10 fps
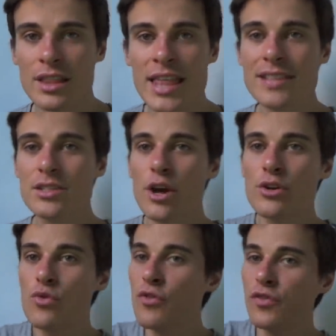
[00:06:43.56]
that's
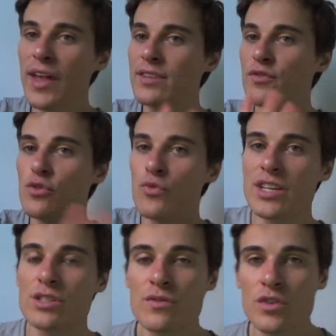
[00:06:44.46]
going to reflect for the
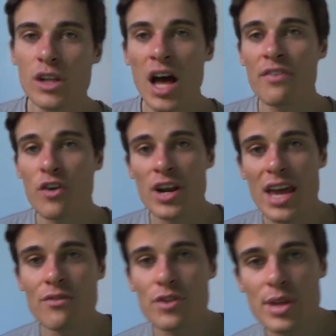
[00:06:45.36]
rest of your life on
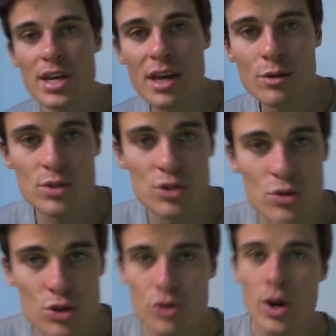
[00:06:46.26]
everything else
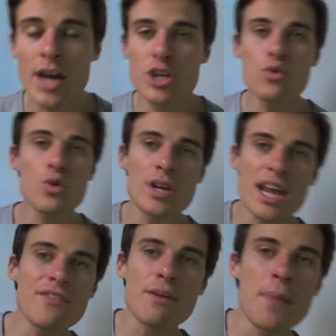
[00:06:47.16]
you do. You will
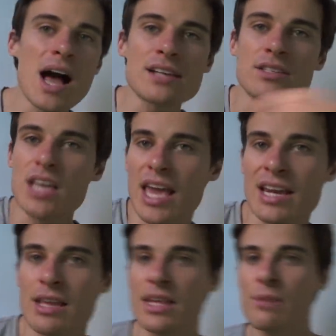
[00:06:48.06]
never master
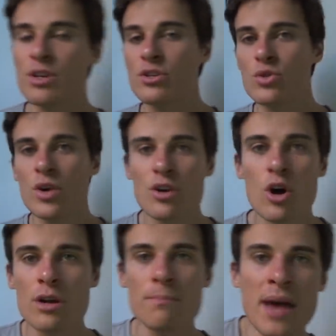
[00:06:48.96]
anything because you are
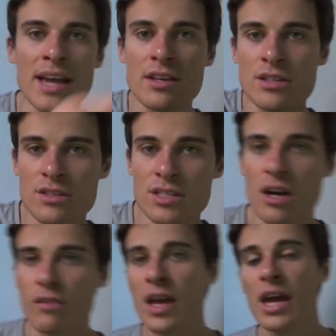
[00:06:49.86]
not backing
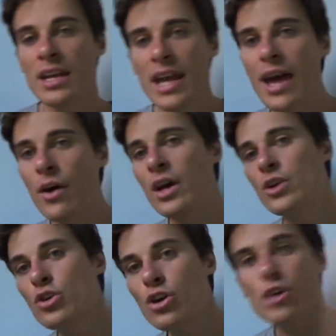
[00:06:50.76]
yourself. Now,
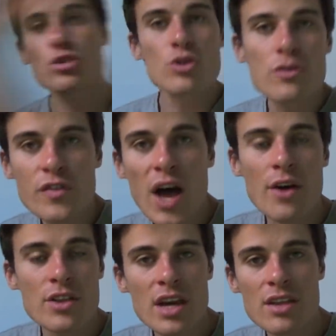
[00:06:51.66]
you can go too
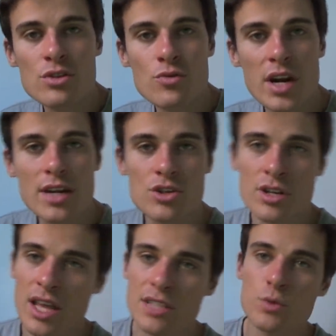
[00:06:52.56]
far in the other
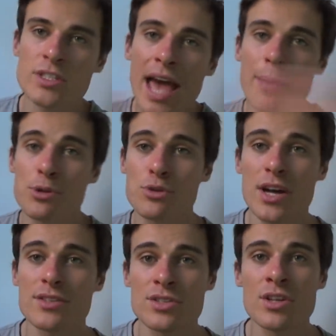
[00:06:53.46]
direction, and that's what's happened to
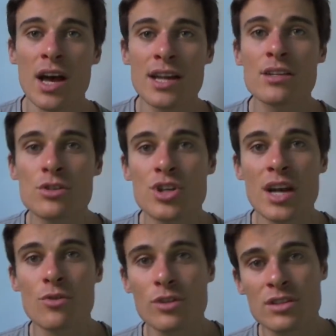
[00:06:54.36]
our society in
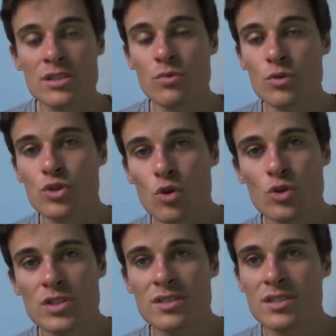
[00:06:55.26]
general, is that we were
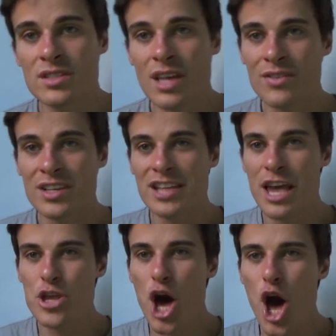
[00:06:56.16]
taught since the 70s
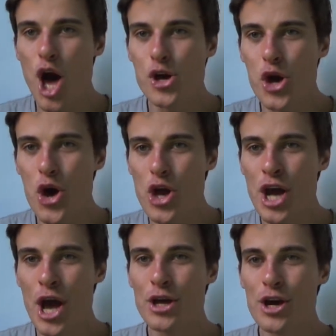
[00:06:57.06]
that you're
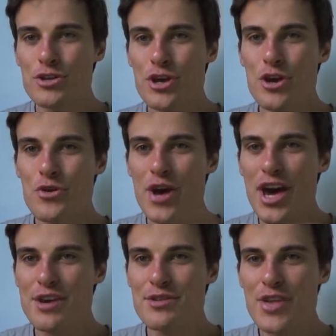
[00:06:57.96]
good, because you
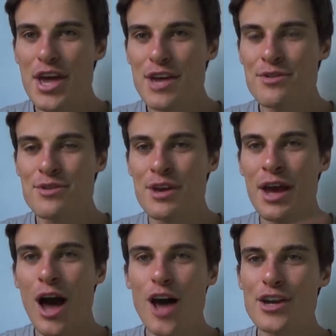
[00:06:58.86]
exist.
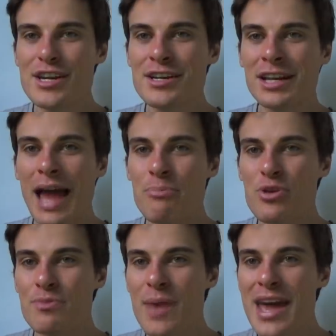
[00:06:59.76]
Oh, you didn't clap
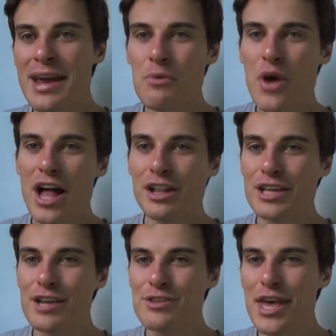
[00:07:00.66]
with me?
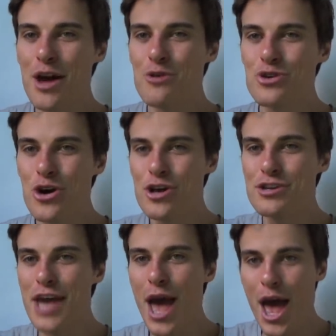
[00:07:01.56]
Well, you're still
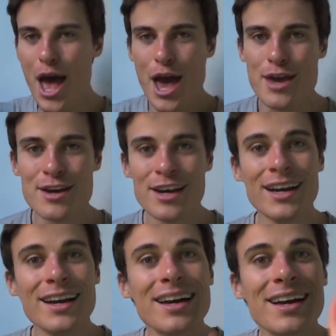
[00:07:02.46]
good, yay.
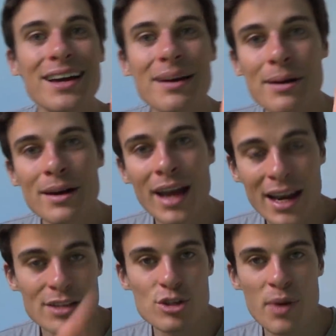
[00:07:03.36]

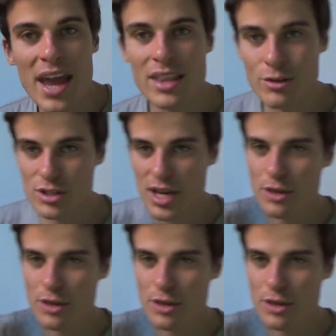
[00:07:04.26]
And in Japan, they were just